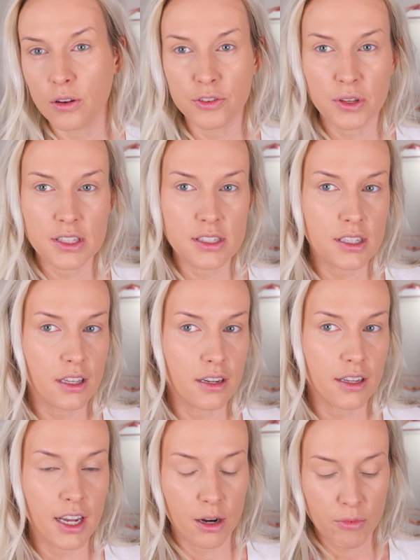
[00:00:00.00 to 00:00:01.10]
know if you can see it
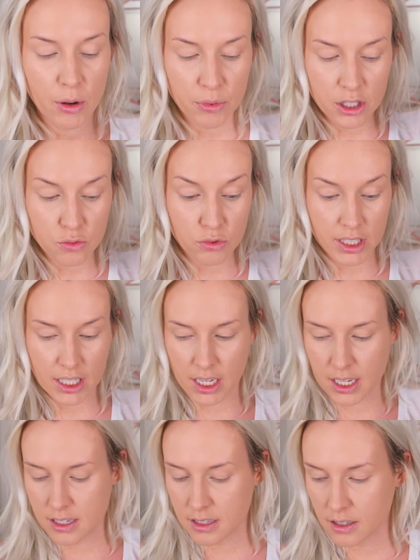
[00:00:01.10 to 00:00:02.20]
on camera, but it's really
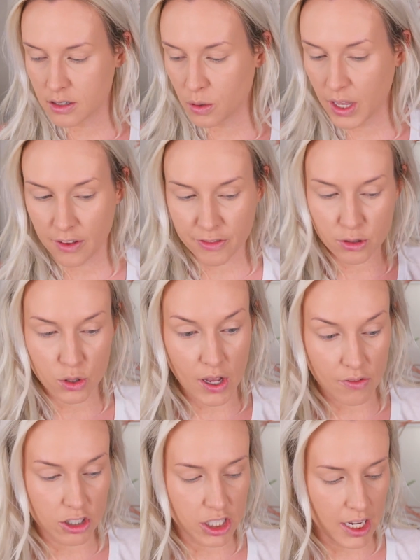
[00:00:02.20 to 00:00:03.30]
nice. So if you do
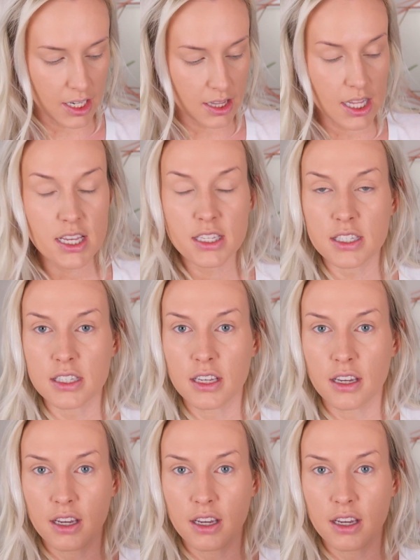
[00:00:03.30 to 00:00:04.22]
have a shade in this,